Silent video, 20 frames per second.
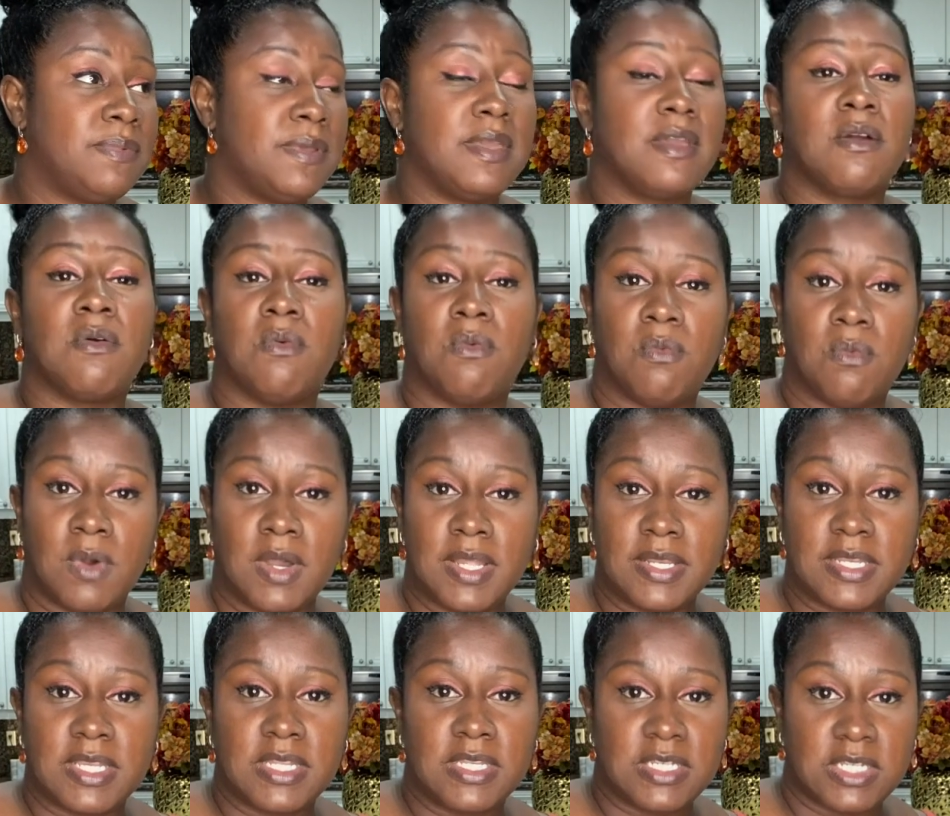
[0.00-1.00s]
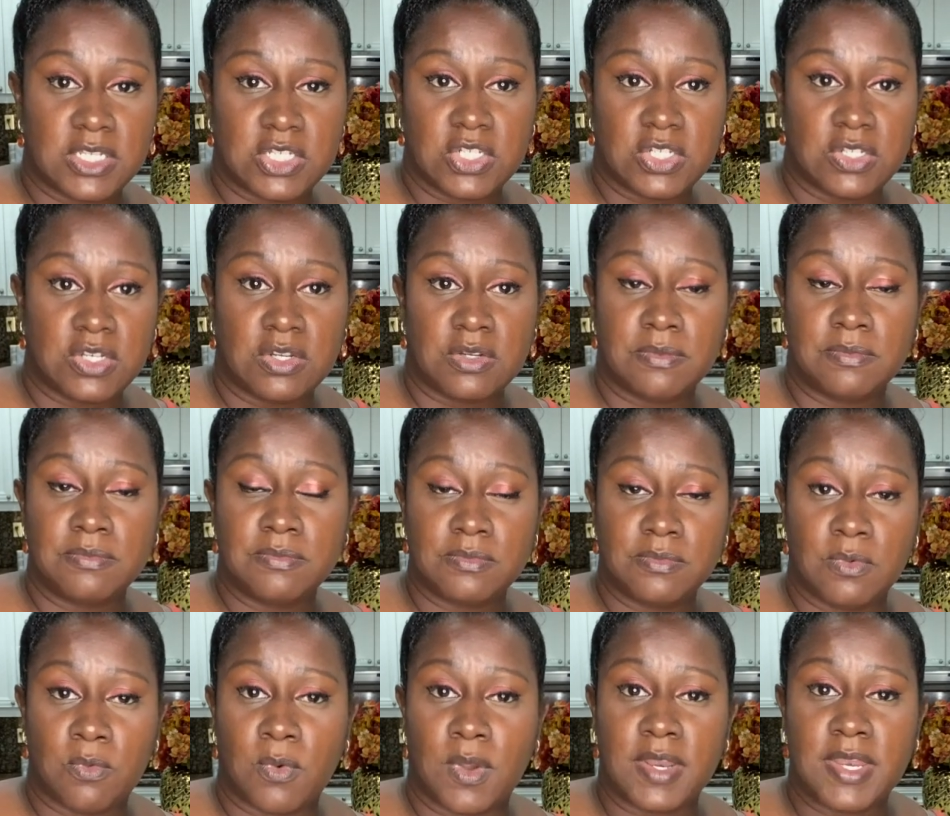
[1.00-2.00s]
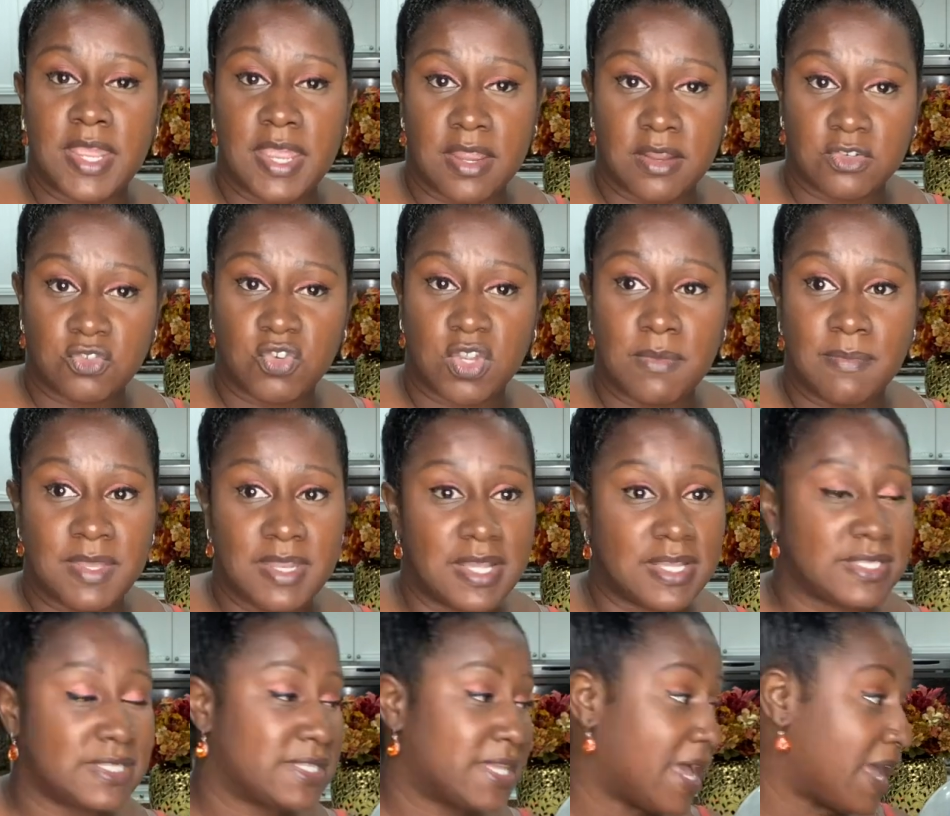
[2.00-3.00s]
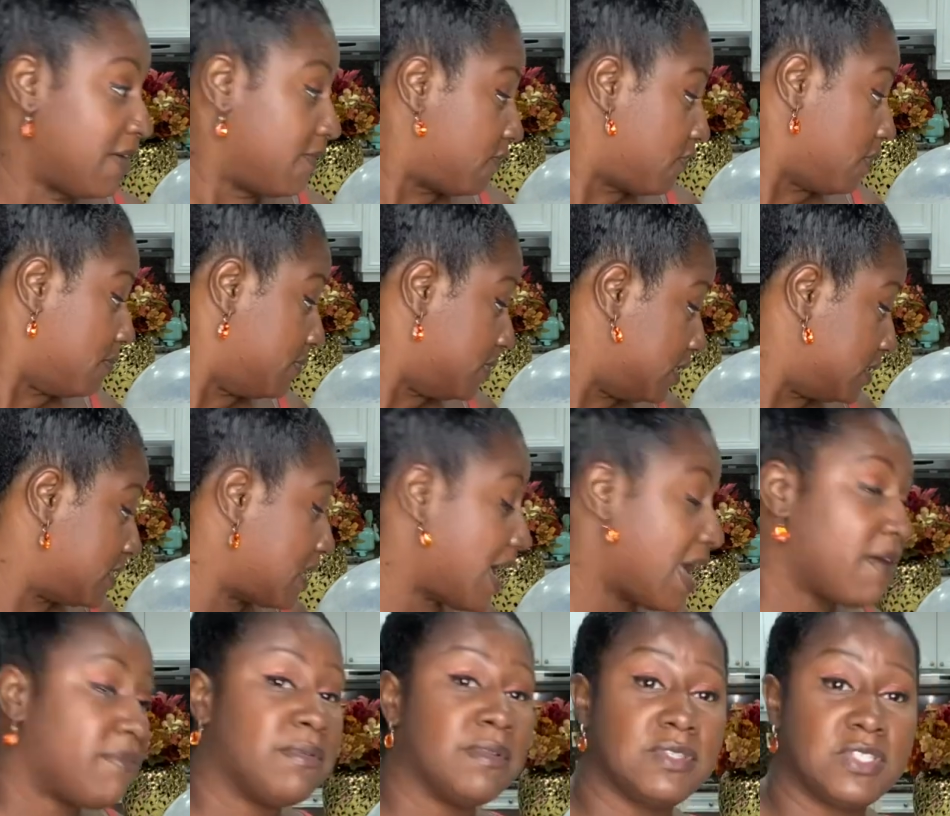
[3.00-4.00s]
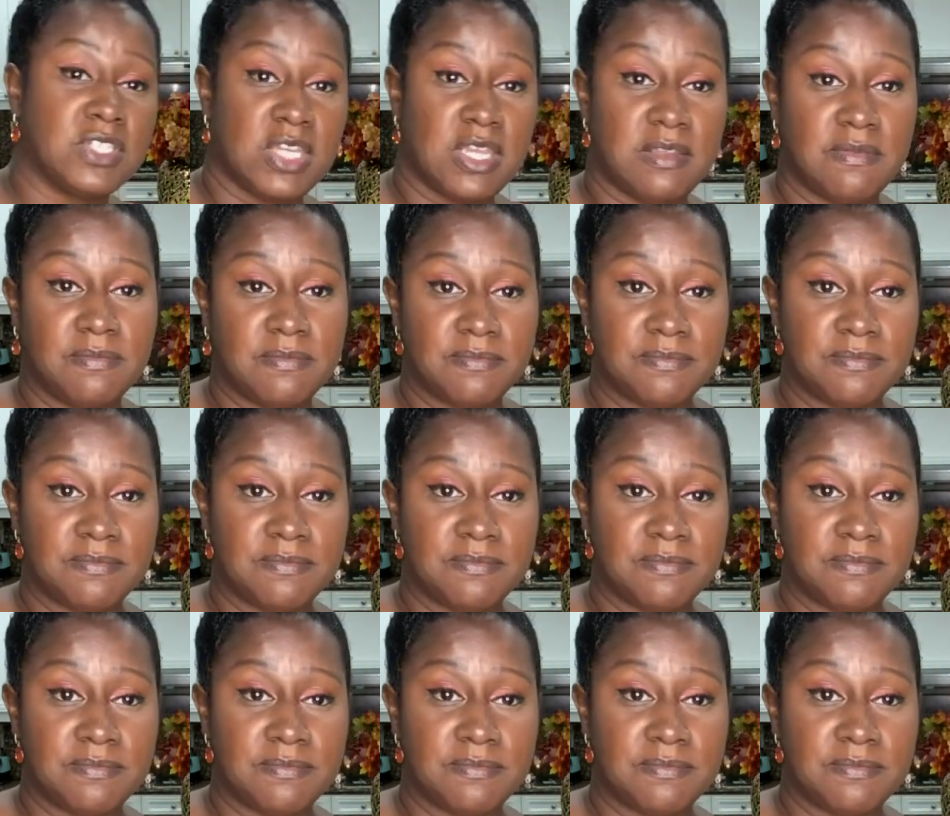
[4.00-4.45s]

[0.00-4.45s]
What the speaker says: pick one conditioner, one hair treatment aside from this Apogee,